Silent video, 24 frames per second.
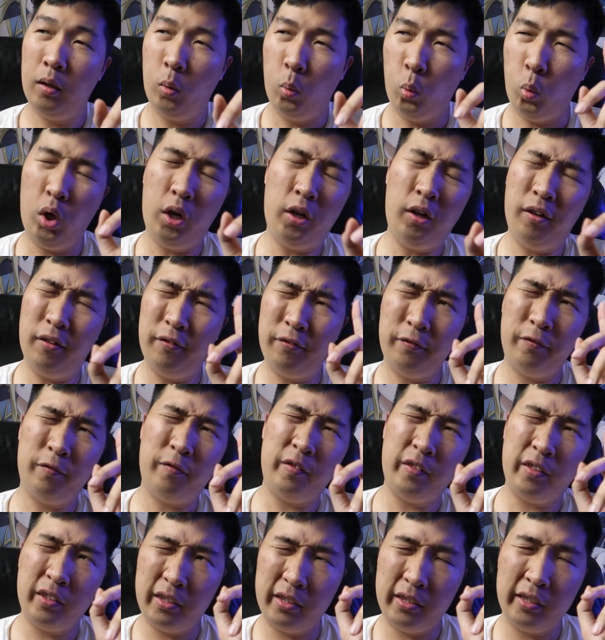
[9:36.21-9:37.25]
one of
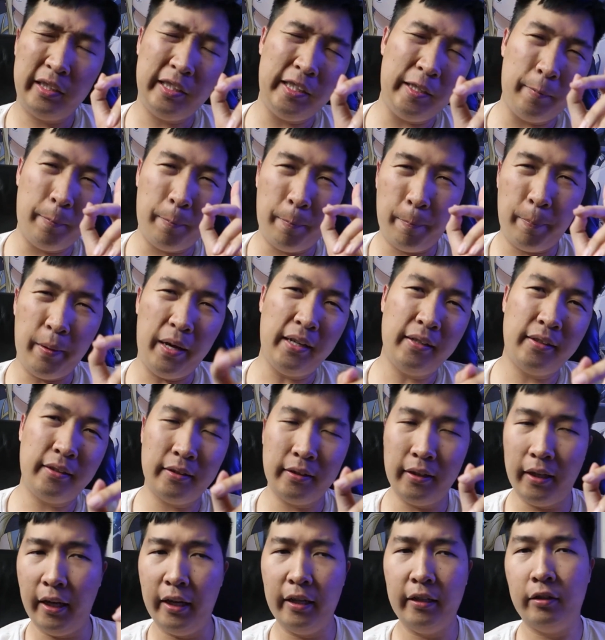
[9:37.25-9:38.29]
the
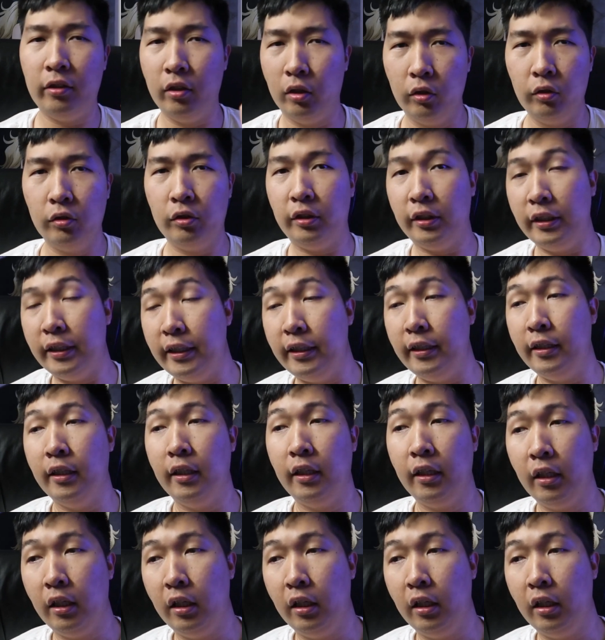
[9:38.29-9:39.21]
best SoC